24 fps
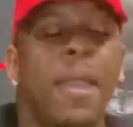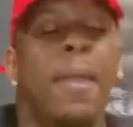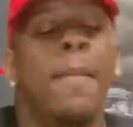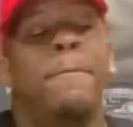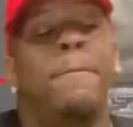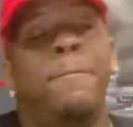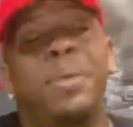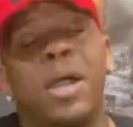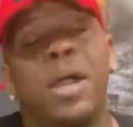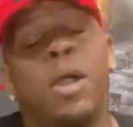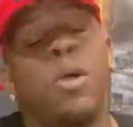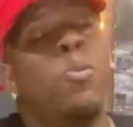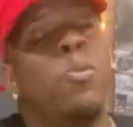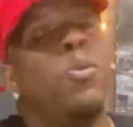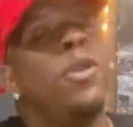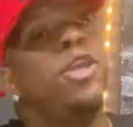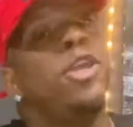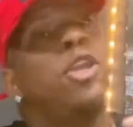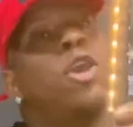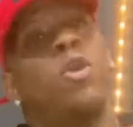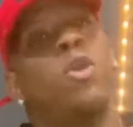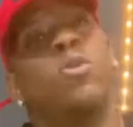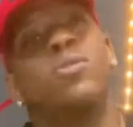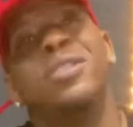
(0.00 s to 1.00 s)
But we
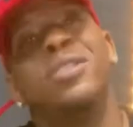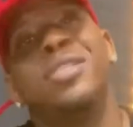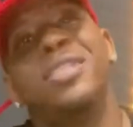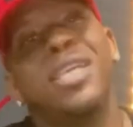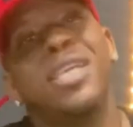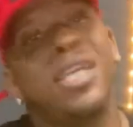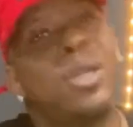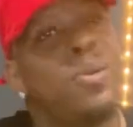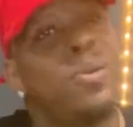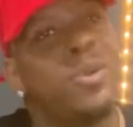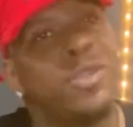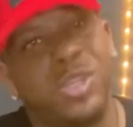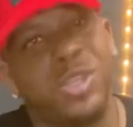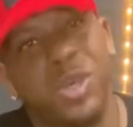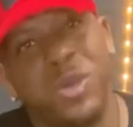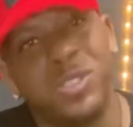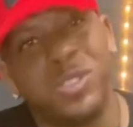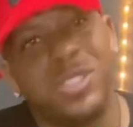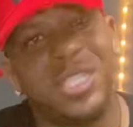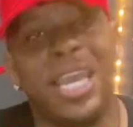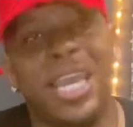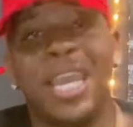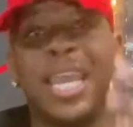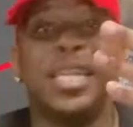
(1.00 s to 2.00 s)
don't deal with those
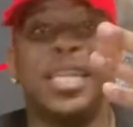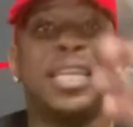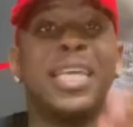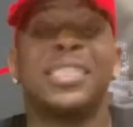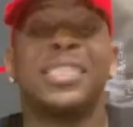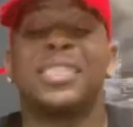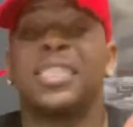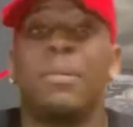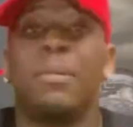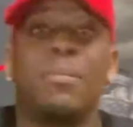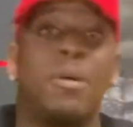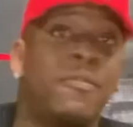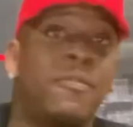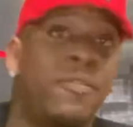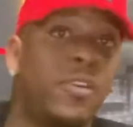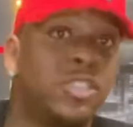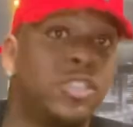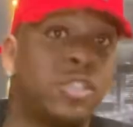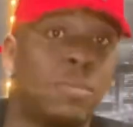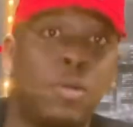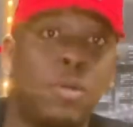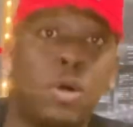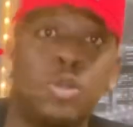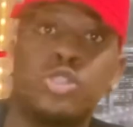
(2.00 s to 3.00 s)
things. And then some of us
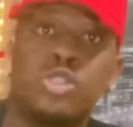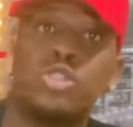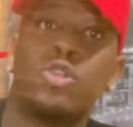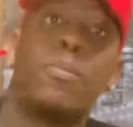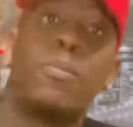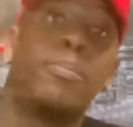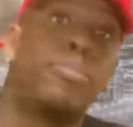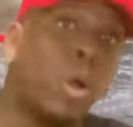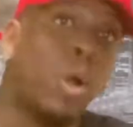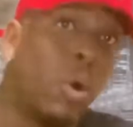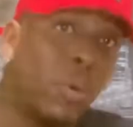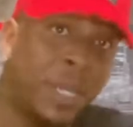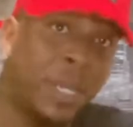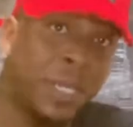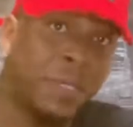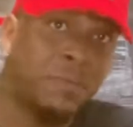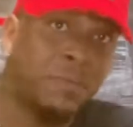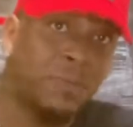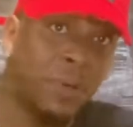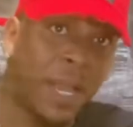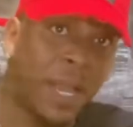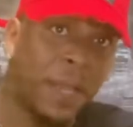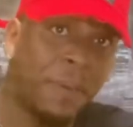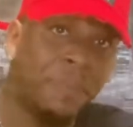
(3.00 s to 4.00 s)
are emotional broken,
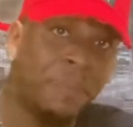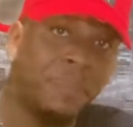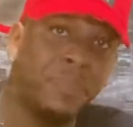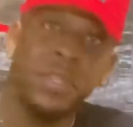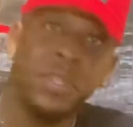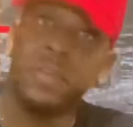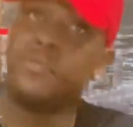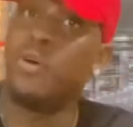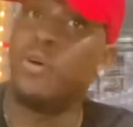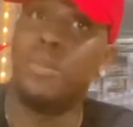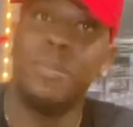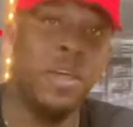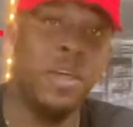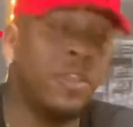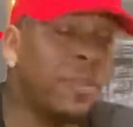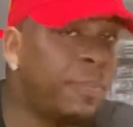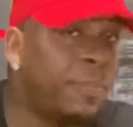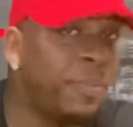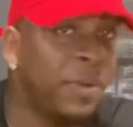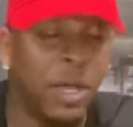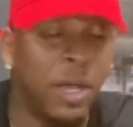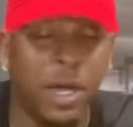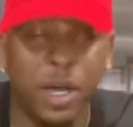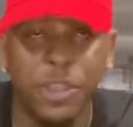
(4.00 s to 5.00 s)
right? From
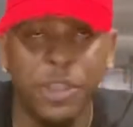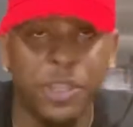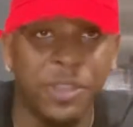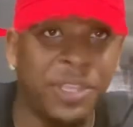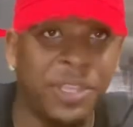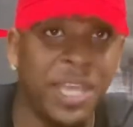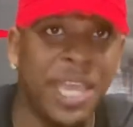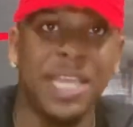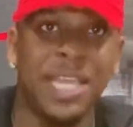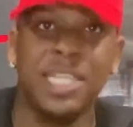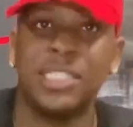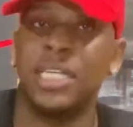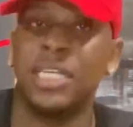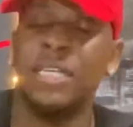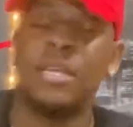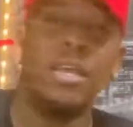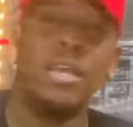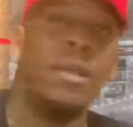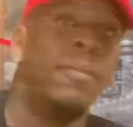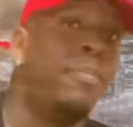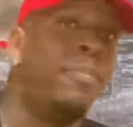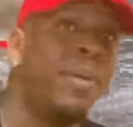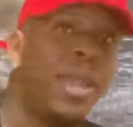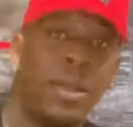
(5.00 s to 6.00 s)
other things,
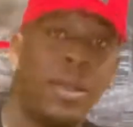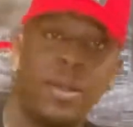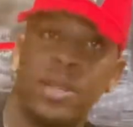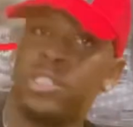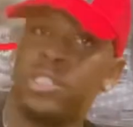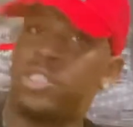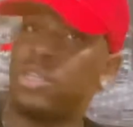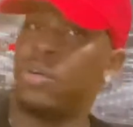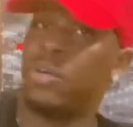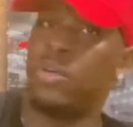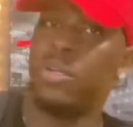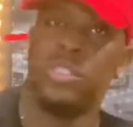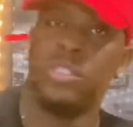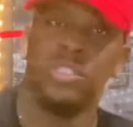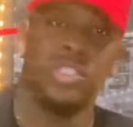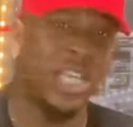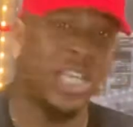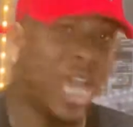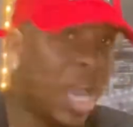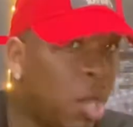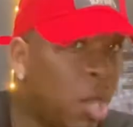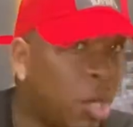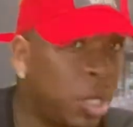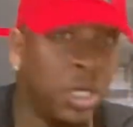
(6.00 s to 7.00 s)
that parents or
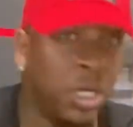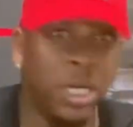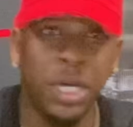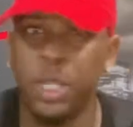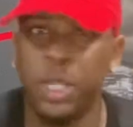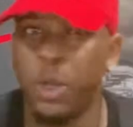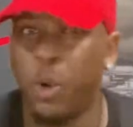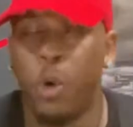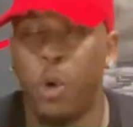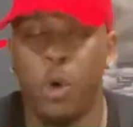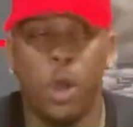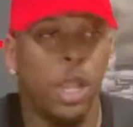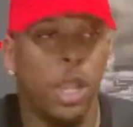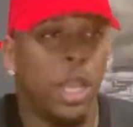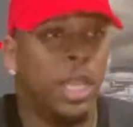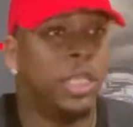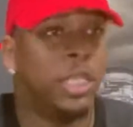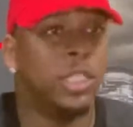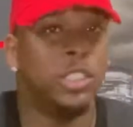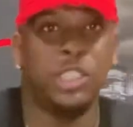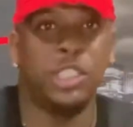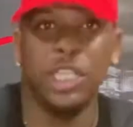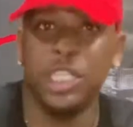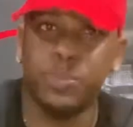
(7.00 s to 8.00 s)
childhood or
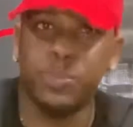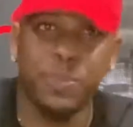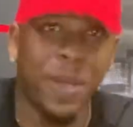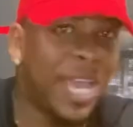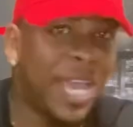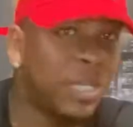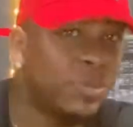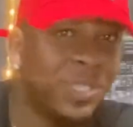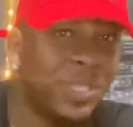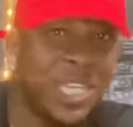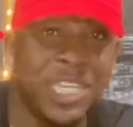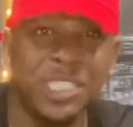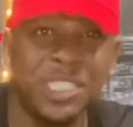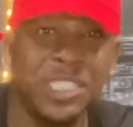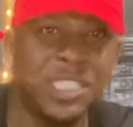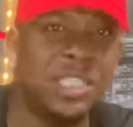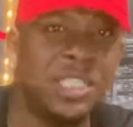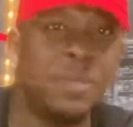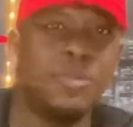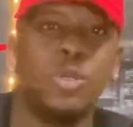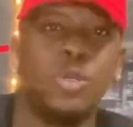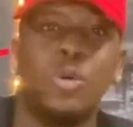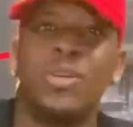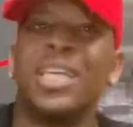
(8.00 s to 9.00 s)
just past
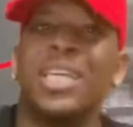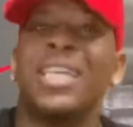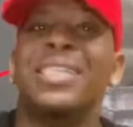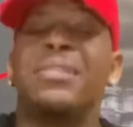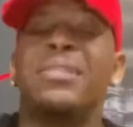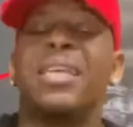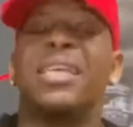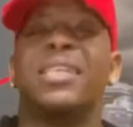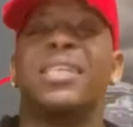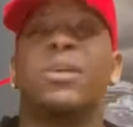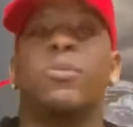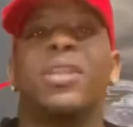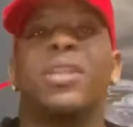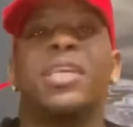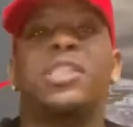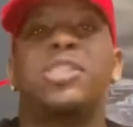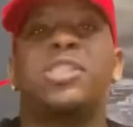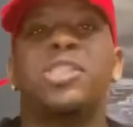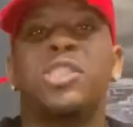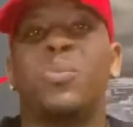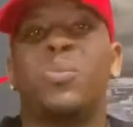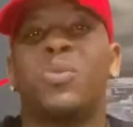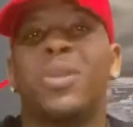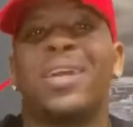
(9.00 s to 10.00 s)
relationships or a
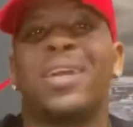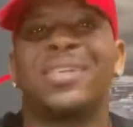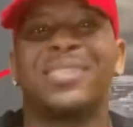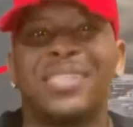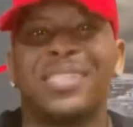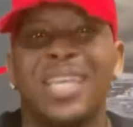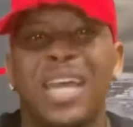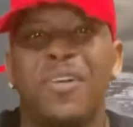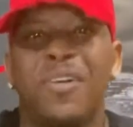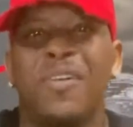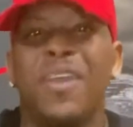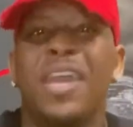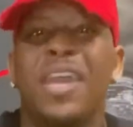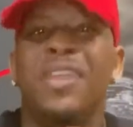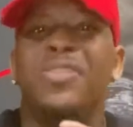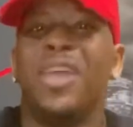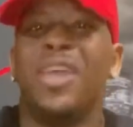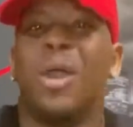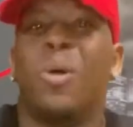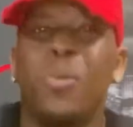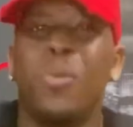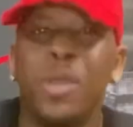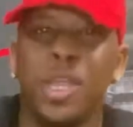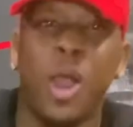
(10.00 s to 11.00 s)
relationship with ourselves,
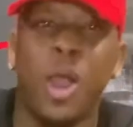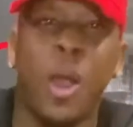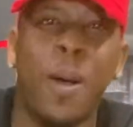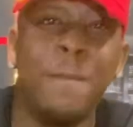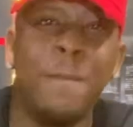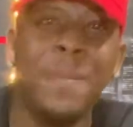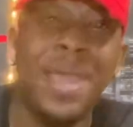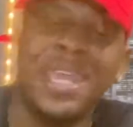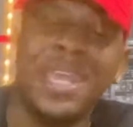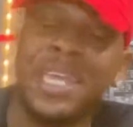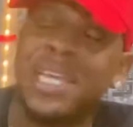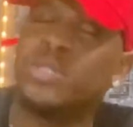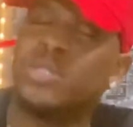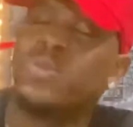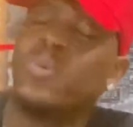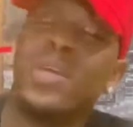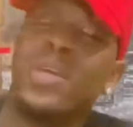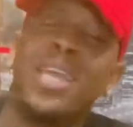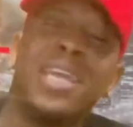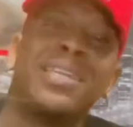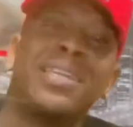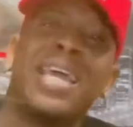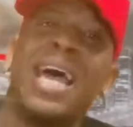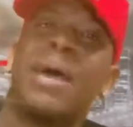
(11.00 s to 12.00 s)
that we are mad because
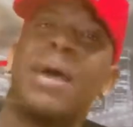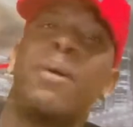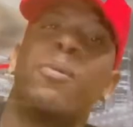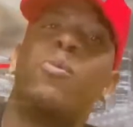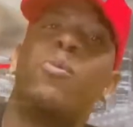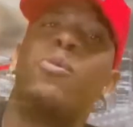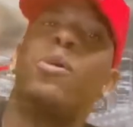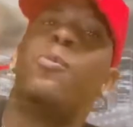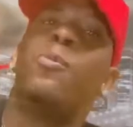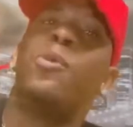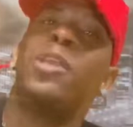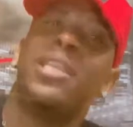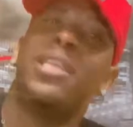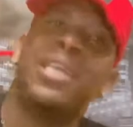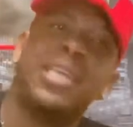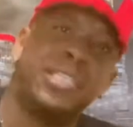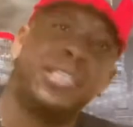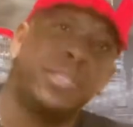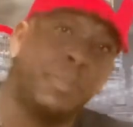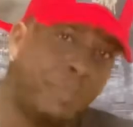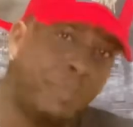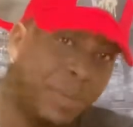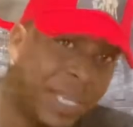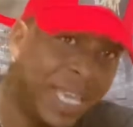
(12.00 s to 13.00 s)
we're not where we need
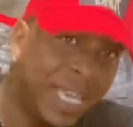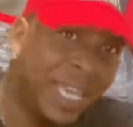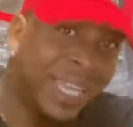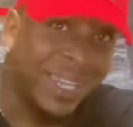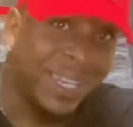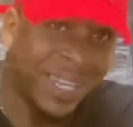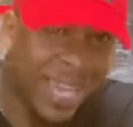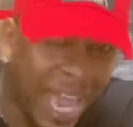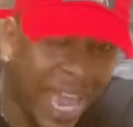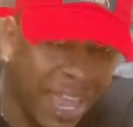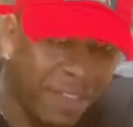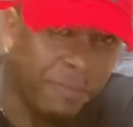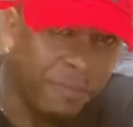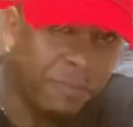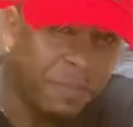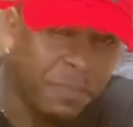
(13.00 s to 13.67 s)
to be in life.